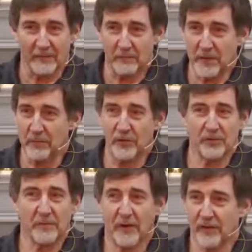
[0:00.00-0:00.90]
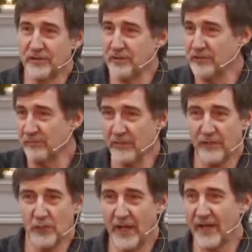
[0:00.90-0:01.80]
people who used to be part of the church who
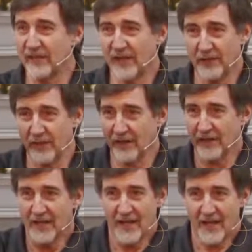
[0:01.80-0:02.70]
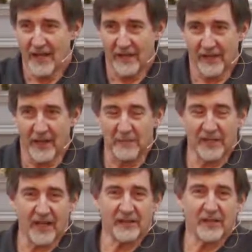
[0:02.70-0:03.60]
moved away, etc., that I'm
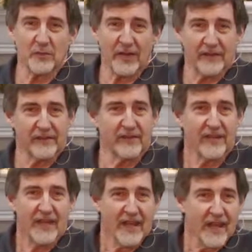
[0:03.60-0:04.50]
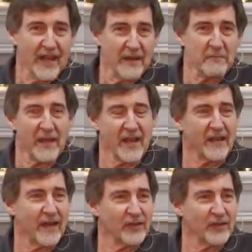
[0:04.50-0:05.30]
connecting with, and man, I